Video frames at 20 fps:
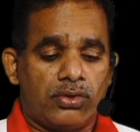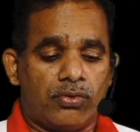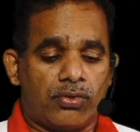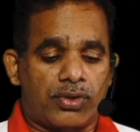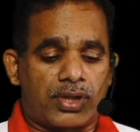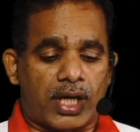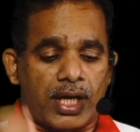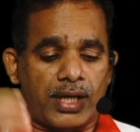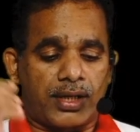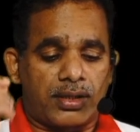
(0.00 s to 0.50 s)

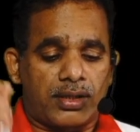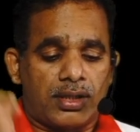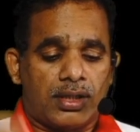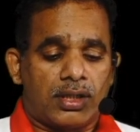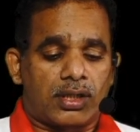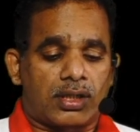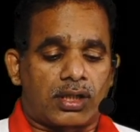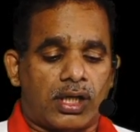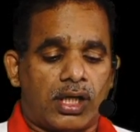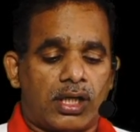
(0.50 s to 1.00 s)
you can
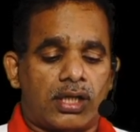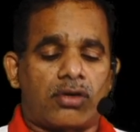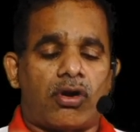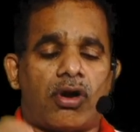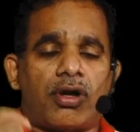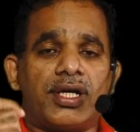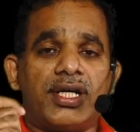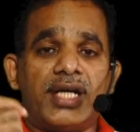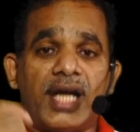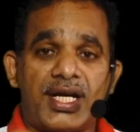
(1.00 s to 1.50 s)
click
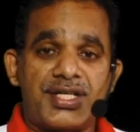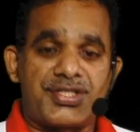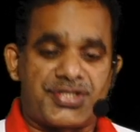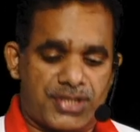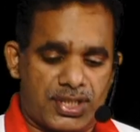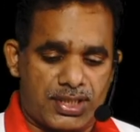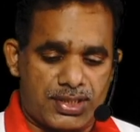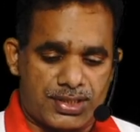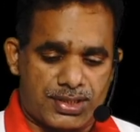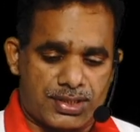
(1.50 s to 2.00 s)
on
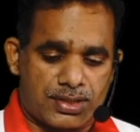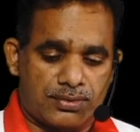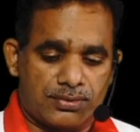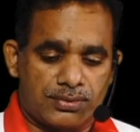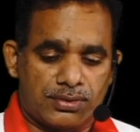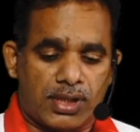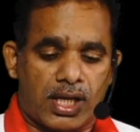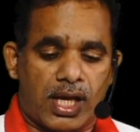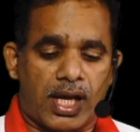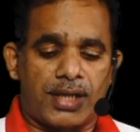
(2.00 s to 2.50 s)
ledgers,
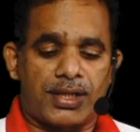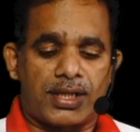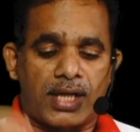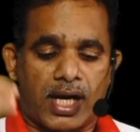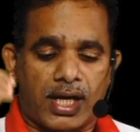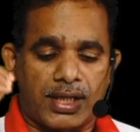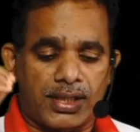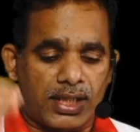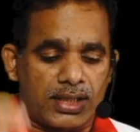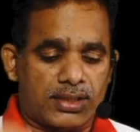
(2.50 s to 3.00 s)
and
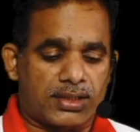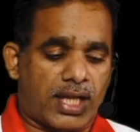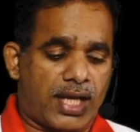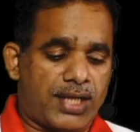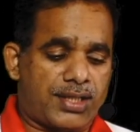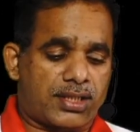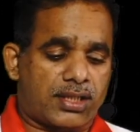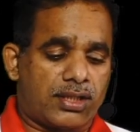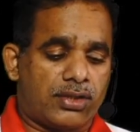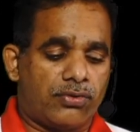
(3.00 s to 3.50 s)
under
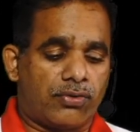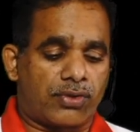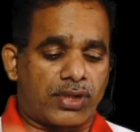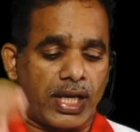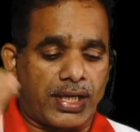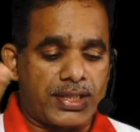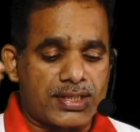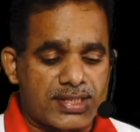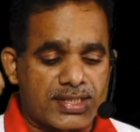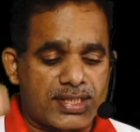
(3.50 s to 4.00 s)
that you
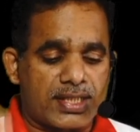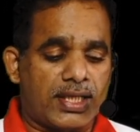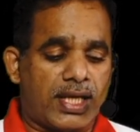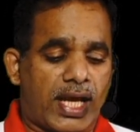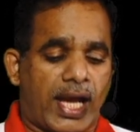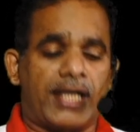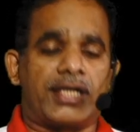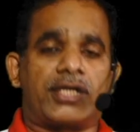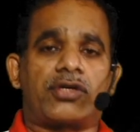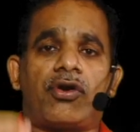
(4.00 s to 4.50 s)
can see
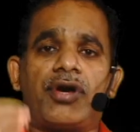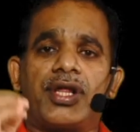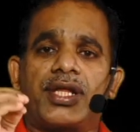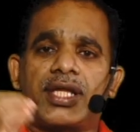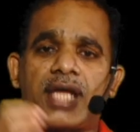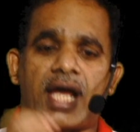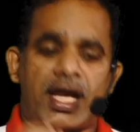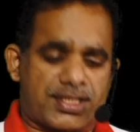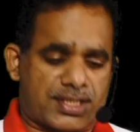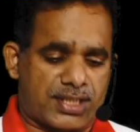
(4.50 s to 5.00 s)

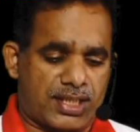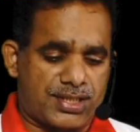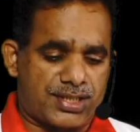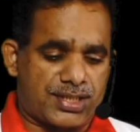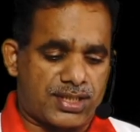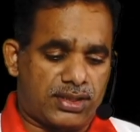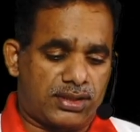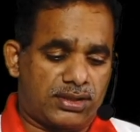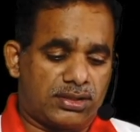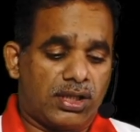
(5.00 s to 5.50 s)
electronic cash
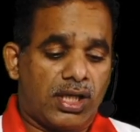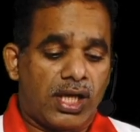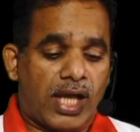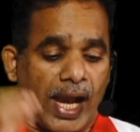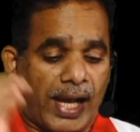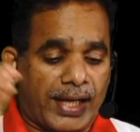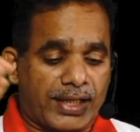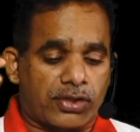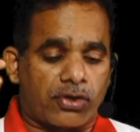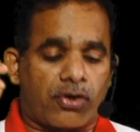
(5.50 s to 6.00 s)
ledger,
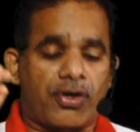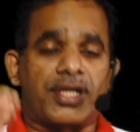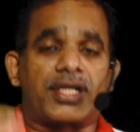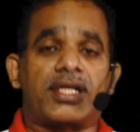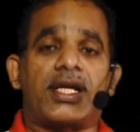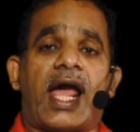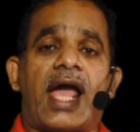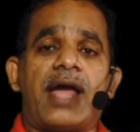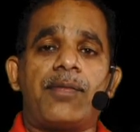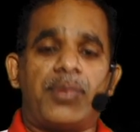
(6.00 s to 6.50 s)
electronic
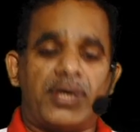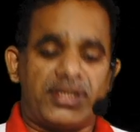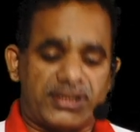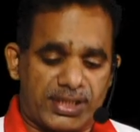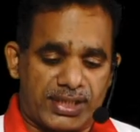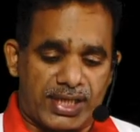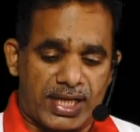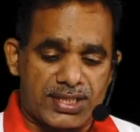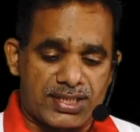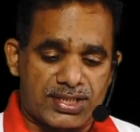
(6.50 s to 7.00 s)

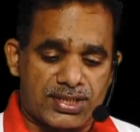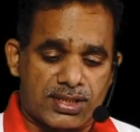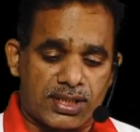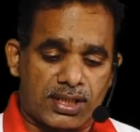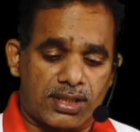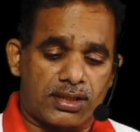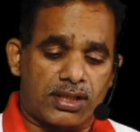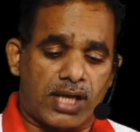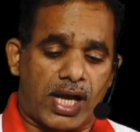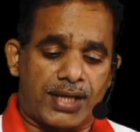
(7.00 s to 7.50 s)
liability
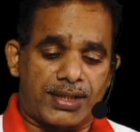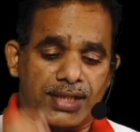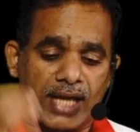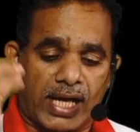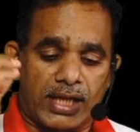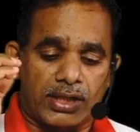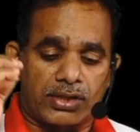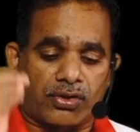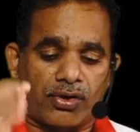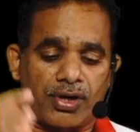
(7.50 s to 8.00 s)
register, and
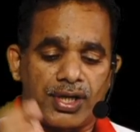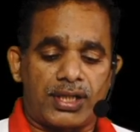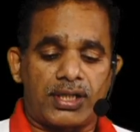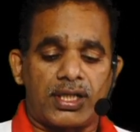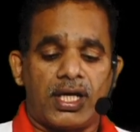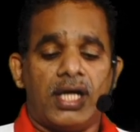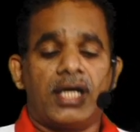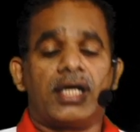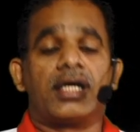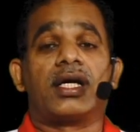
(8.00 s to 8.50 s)
electronic
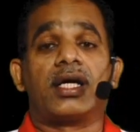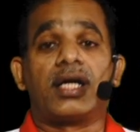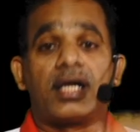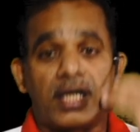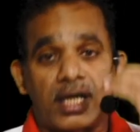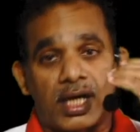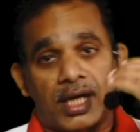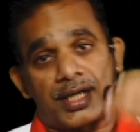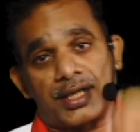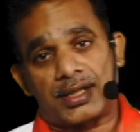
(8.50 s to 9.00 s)

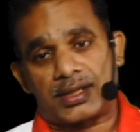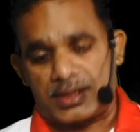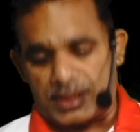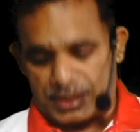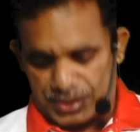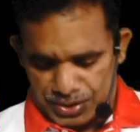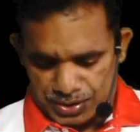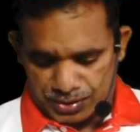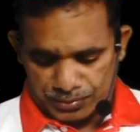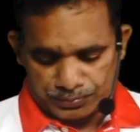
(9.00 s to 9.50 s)
credit
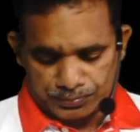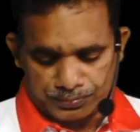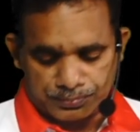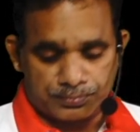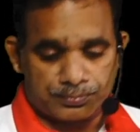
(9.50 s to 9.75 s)
ledger.